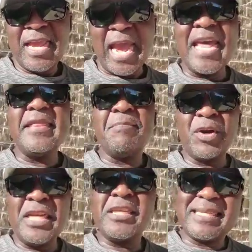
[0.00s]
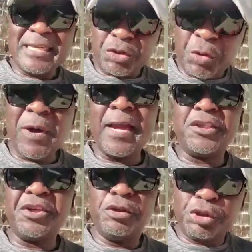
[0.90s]
And the police took
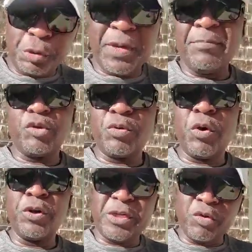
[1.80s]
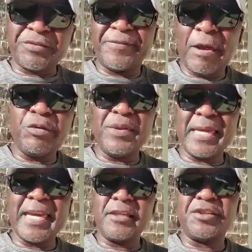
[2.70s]
action, took him to court. He was found with a
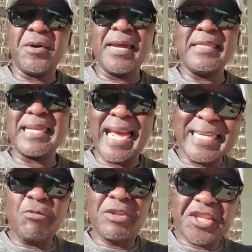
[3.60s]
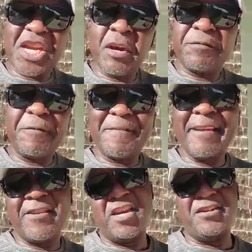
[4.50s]
case to answer, and he was jailed for
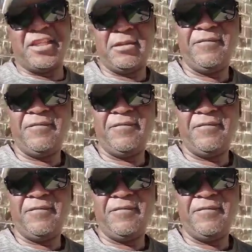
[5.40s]
5 years.